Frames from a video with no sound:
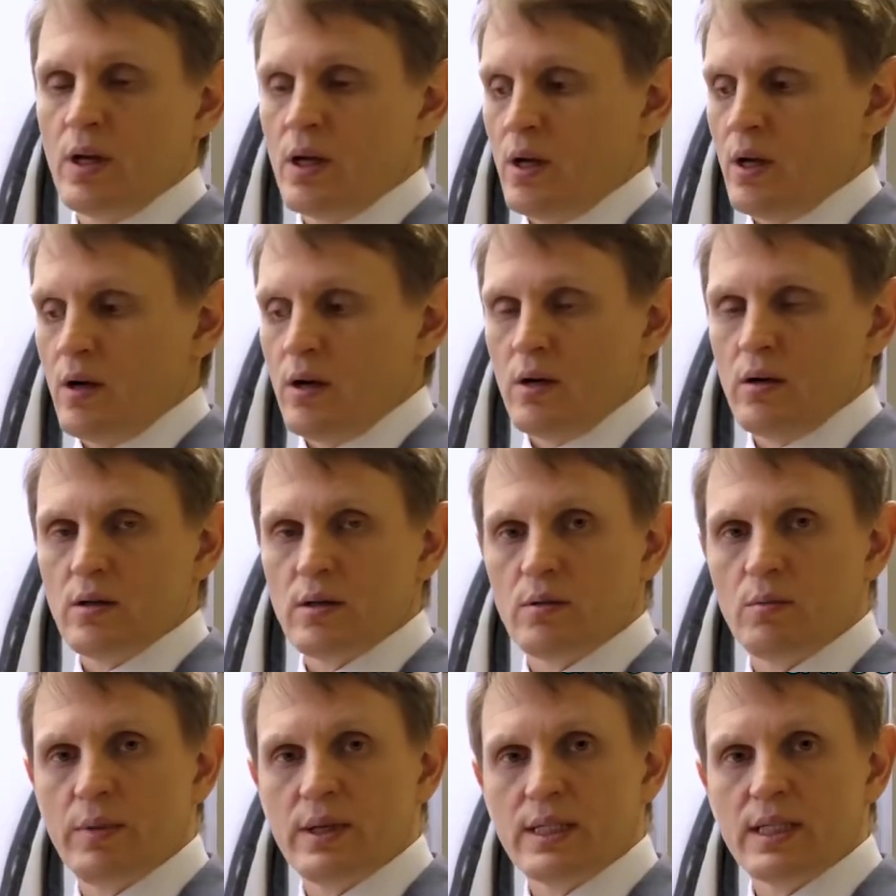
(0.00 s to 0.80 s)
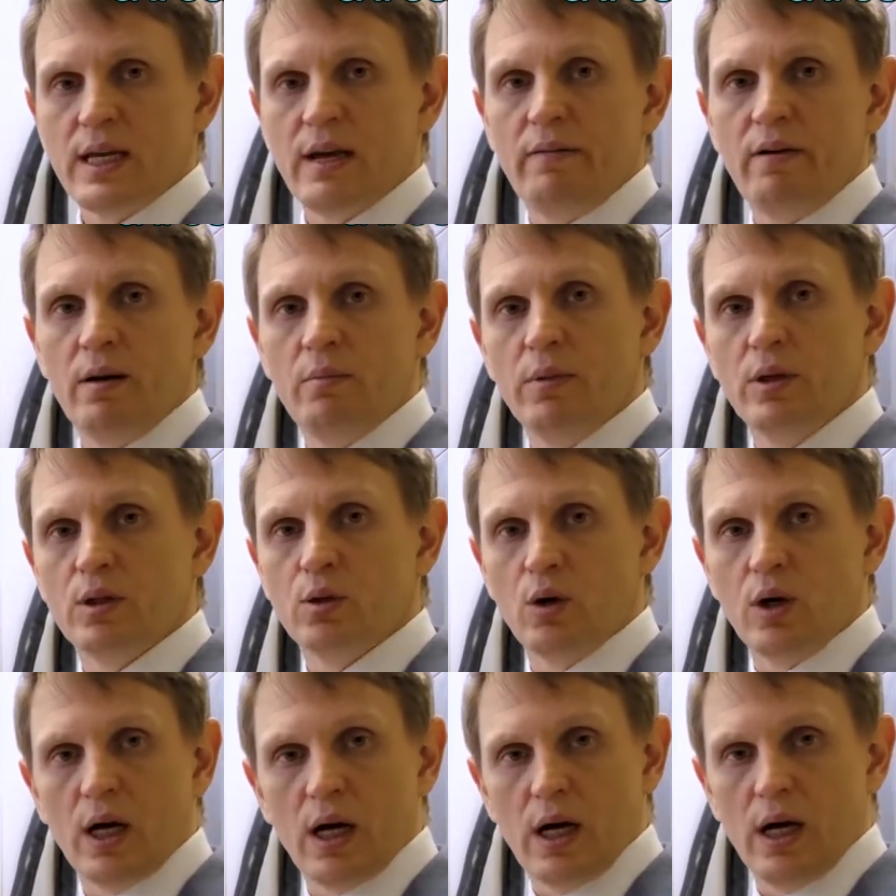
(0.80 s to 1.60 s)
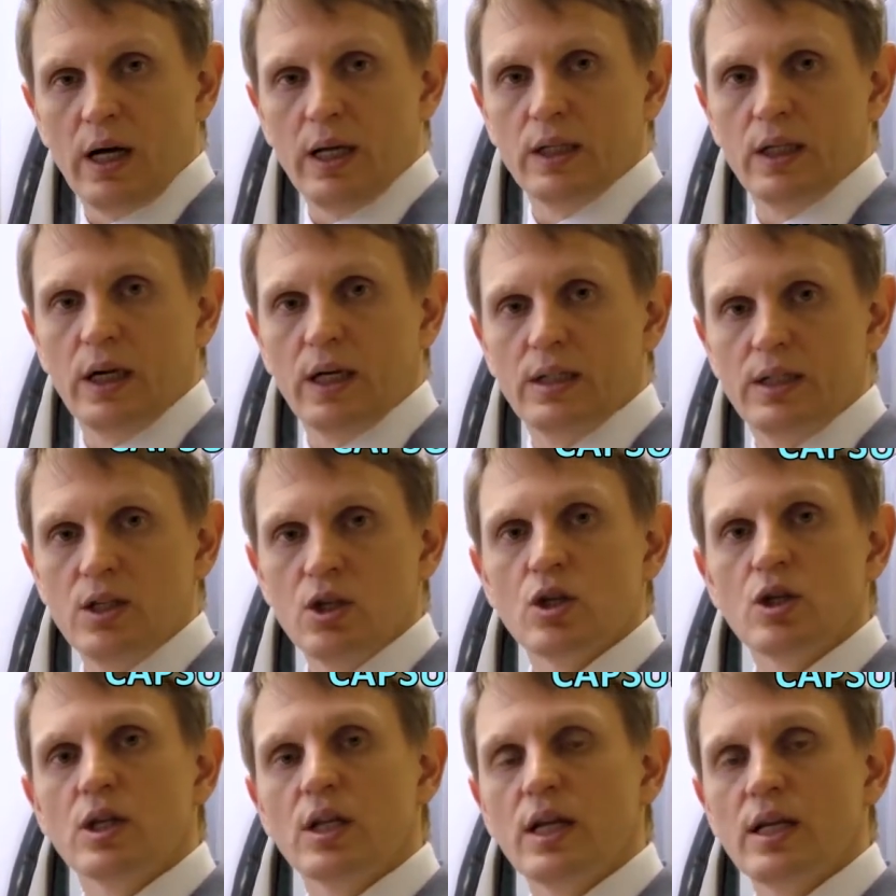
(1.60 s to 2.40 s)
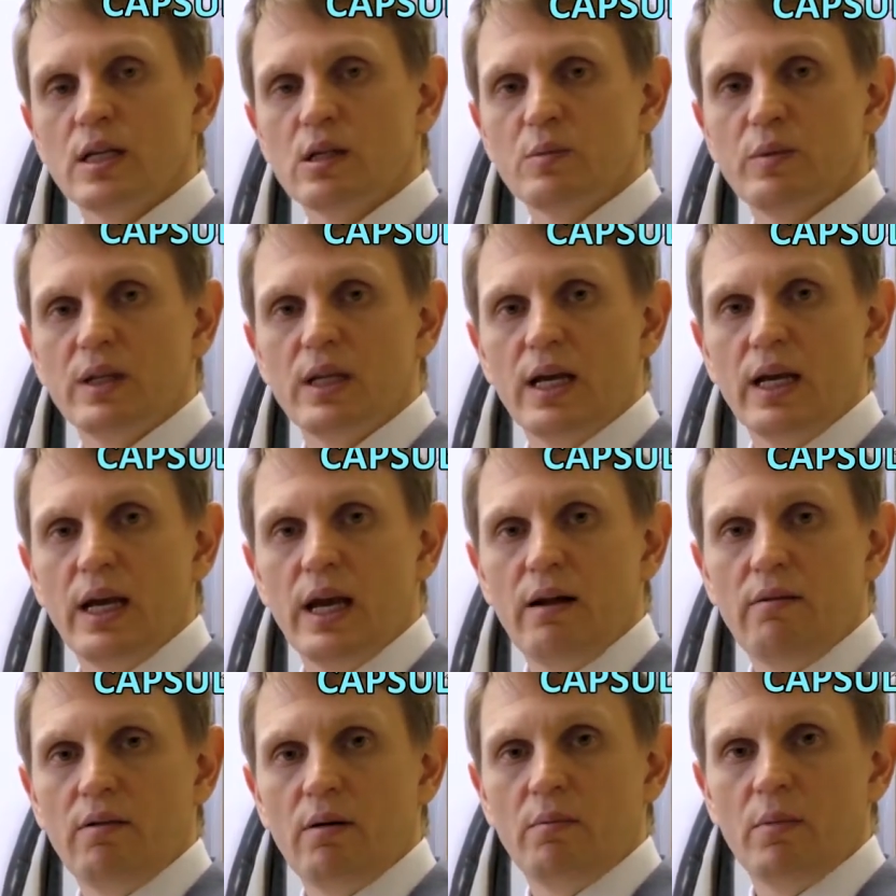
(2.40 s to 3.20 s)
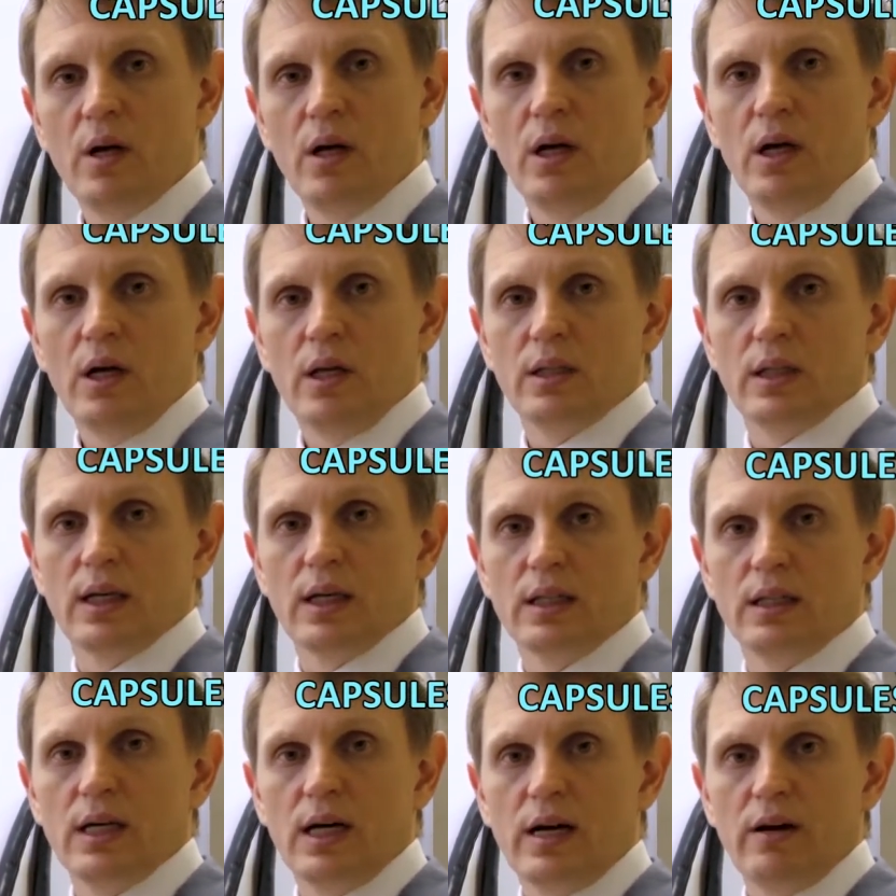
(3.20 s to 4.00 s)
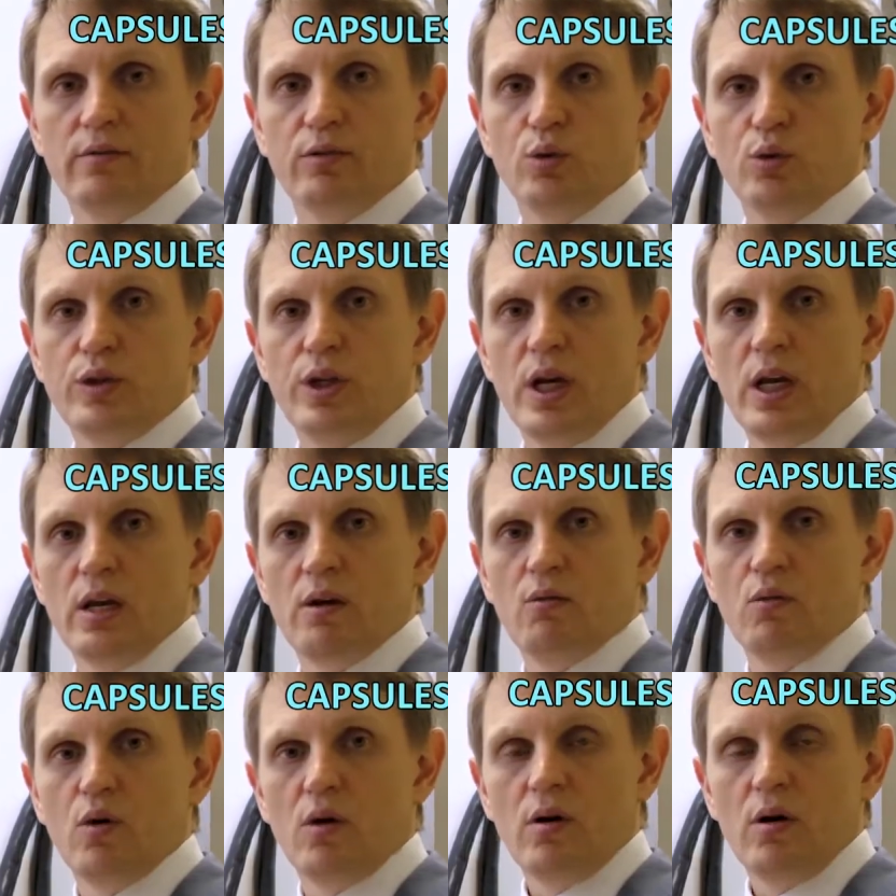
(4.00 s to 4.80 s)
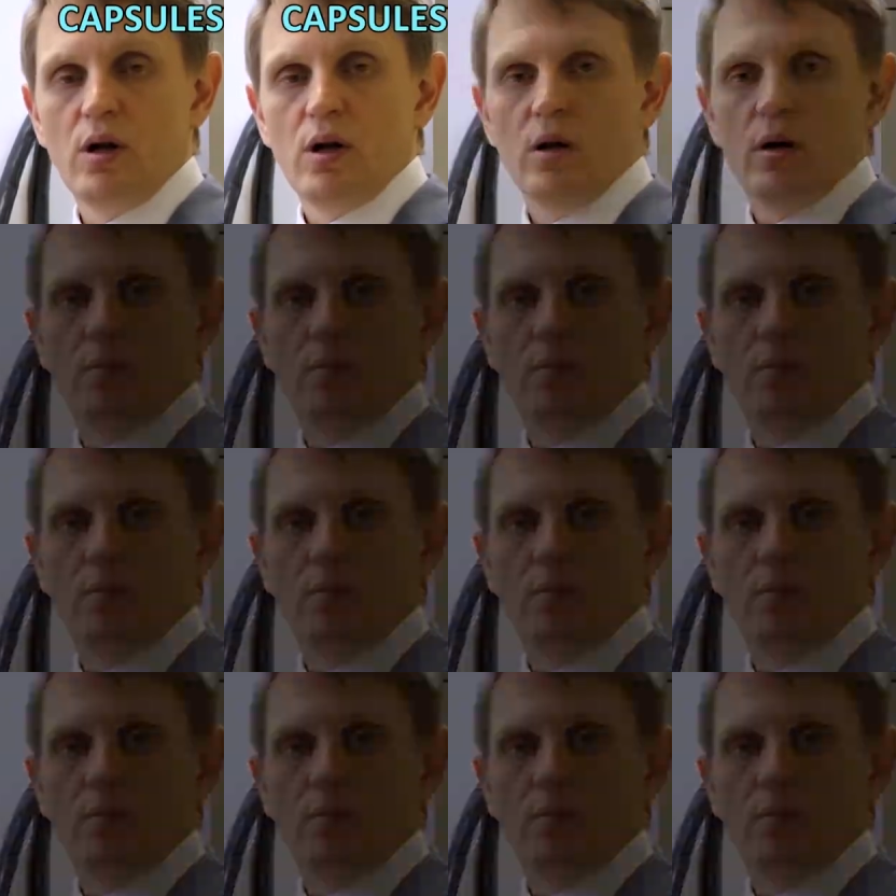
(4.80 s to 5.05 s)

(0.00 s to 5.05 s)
We are open to everyone and will be happy to show you how our equipment works.